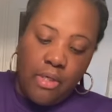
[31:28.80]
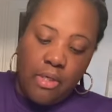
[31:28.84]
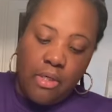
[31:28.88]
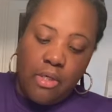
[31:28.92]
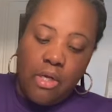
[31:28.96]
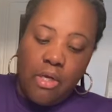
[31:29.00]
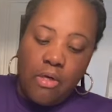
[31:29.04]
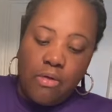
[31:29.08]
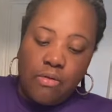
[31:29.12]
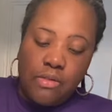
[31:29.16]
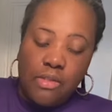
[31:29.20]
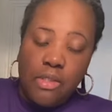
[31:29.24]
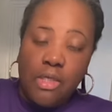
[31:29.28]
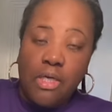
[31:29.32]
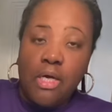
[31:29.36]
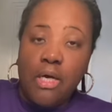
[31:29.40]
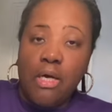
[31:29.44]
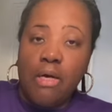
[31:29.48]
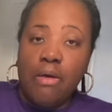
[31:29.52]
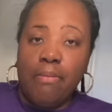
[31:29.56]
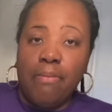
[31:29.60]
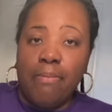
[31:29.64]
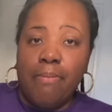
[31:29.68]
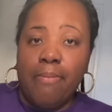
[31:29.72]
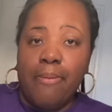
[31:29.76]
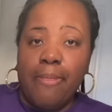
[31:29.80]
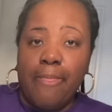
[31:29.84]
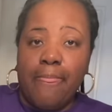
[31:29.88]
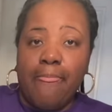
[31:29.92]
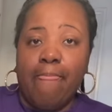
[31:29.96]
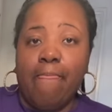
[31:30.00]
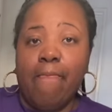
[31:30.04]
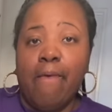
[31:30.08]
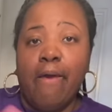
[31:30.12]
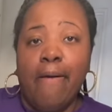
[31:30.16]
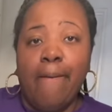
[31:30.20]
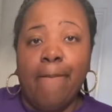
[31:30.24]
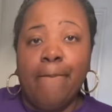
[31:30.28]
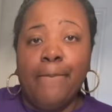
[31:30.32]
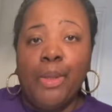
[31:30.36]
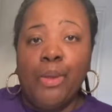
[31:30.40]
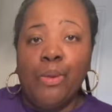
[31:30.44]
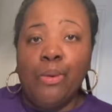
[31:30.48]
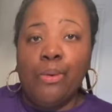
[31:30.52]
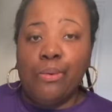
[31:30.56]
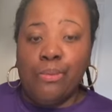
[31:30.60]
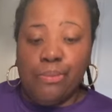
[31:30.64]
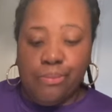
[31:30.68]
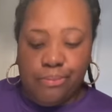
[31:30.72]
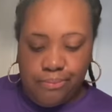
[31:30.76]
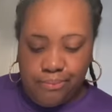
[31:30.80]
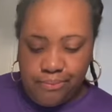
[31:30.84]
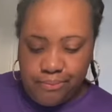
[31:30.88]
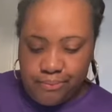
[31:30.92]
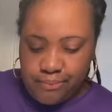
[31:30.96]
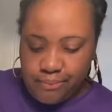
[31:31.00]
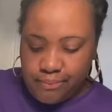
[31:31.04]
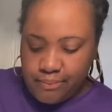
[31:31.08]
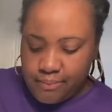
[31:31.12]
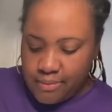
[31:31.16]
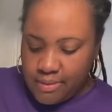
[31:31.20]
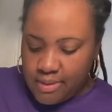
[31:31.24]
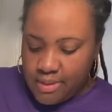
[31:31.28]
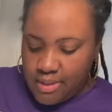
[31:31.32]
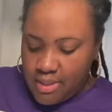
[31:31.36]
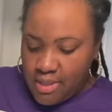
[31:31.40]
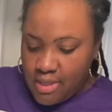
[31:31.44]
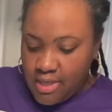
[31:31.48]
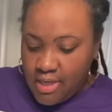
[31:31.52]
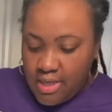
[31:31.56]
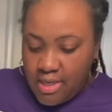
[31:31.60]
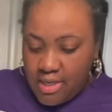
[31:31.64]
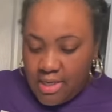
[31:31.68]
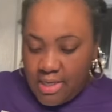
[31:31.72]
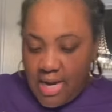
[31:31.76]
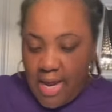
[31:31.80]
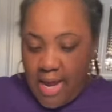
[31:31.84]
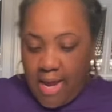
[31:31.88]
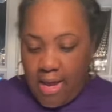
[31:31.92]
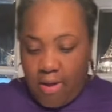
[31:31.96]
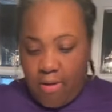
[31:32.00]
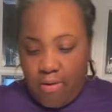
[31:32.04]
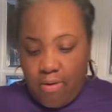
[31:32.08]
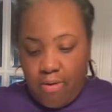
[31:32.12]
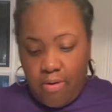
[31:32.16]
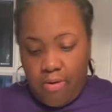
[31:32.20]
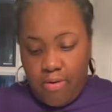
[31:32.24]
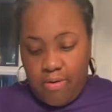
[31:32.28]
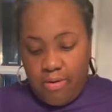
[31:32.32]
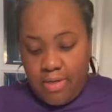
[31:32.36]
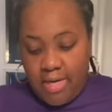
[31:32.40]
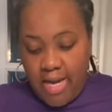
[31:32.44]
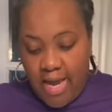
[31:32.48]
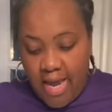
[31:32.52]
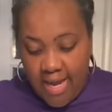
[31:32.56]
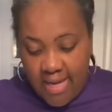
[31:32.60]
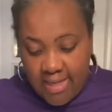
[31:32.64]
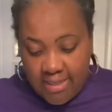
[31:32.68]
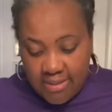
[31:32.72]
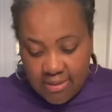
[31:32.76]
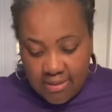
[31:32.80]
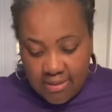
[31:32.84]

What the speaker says: Close it up. Boom. Now, that is